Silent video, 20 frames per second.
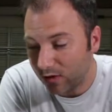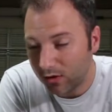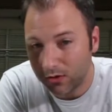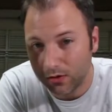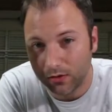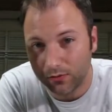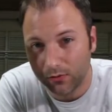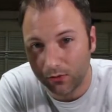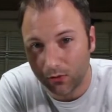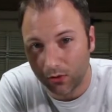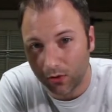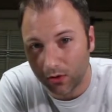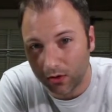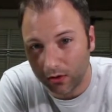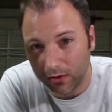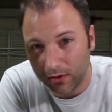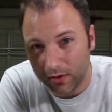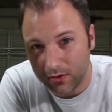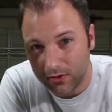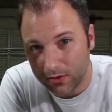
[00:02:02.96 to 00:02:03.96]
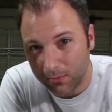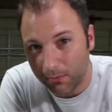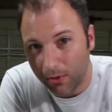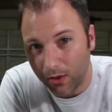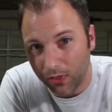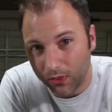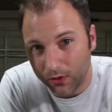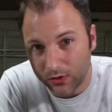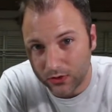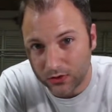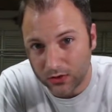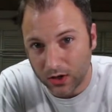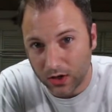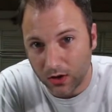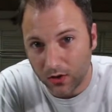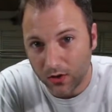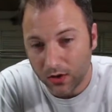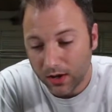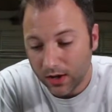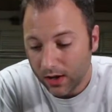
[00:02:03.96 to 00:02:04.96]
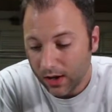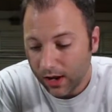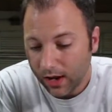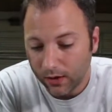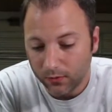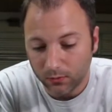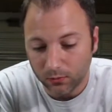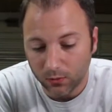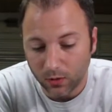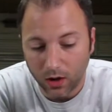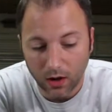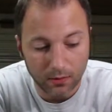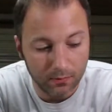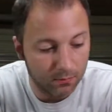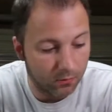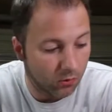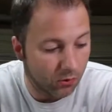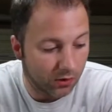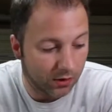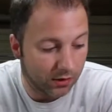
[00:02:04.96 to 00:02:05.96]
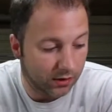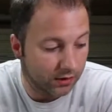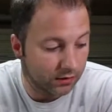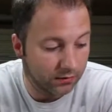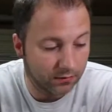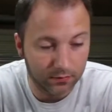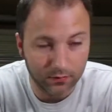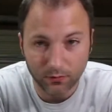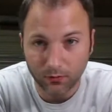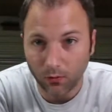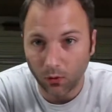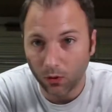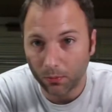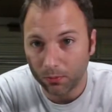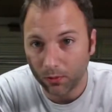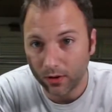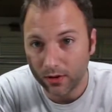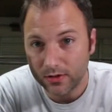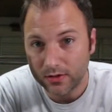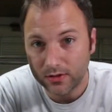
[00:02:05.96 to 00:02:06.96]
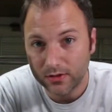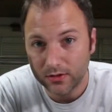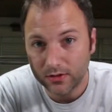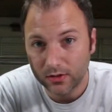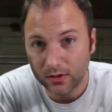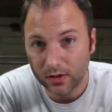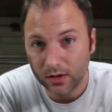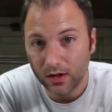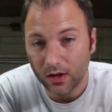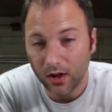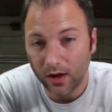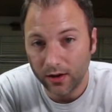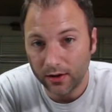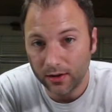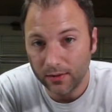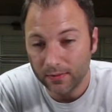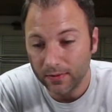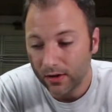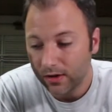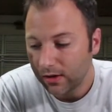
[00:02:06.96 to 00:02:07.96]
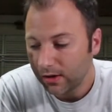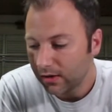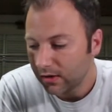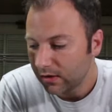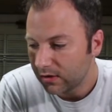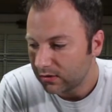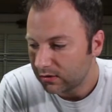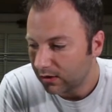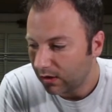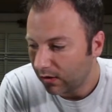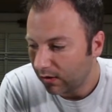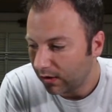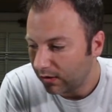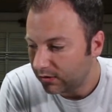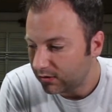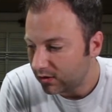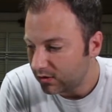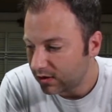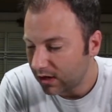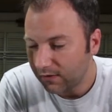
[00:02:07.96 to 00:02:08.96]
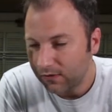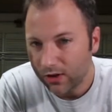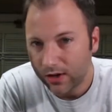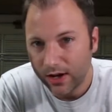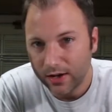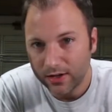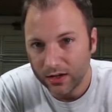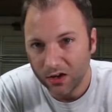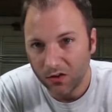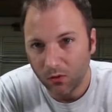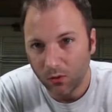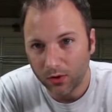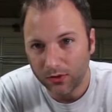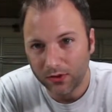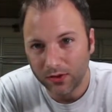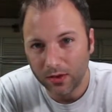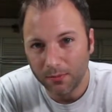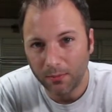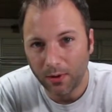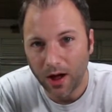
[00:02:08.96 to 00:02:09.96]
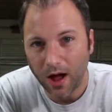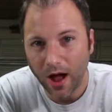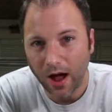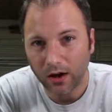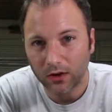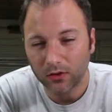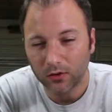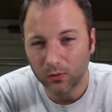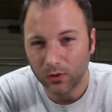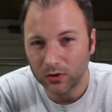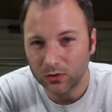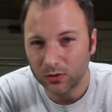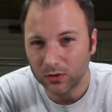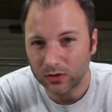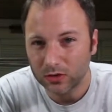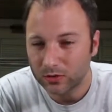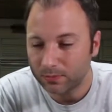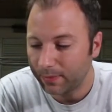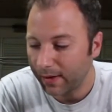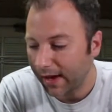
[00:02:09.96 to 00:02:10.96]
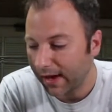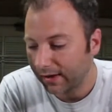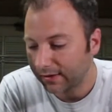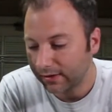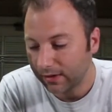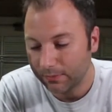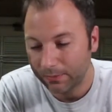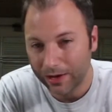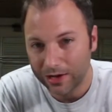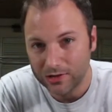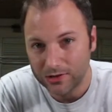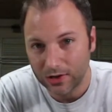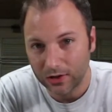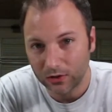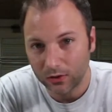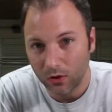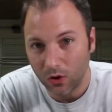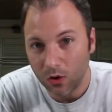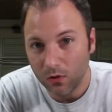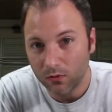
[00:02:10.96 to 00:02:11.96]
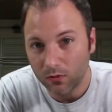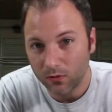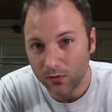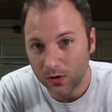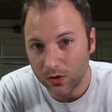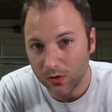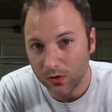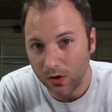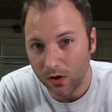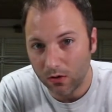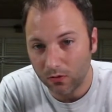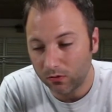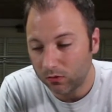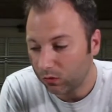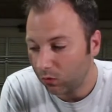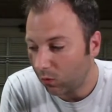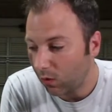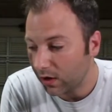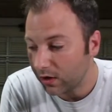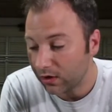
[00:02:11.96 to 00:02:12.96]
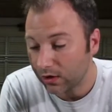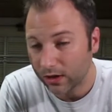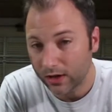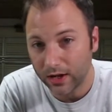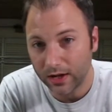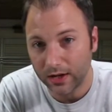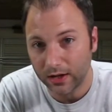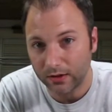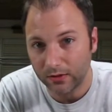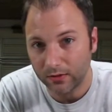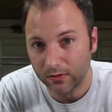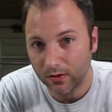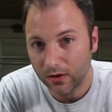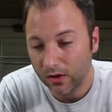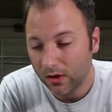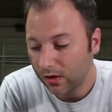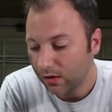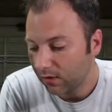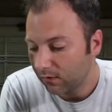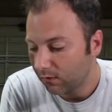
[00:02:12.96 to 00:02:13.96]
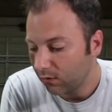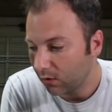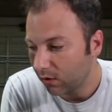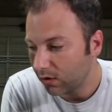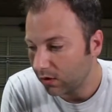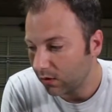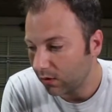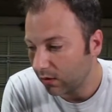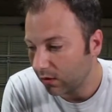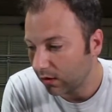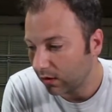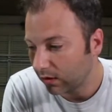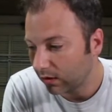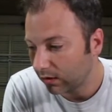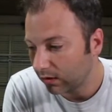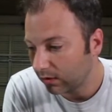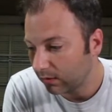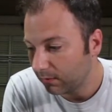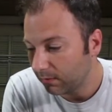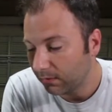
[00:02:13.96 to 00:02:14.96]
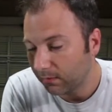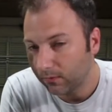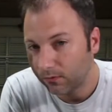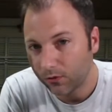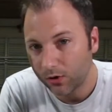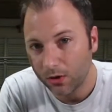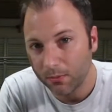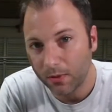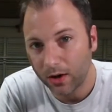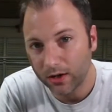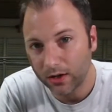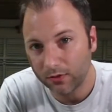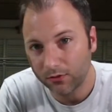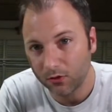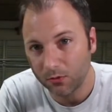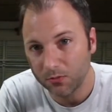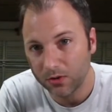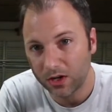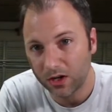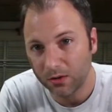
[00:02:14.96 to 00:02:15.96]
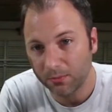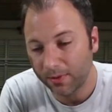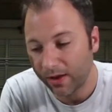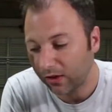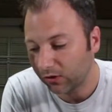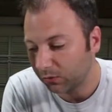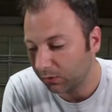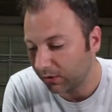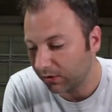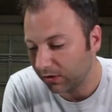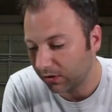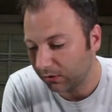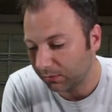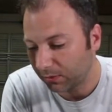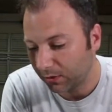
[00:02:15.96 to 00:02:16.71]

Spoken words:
the unit for at least a month or so and run more than 4 prints on it. So let's just give you an idea of what's in the box, what to expect, and my general overview of what you're getting for your money from Gearbest with this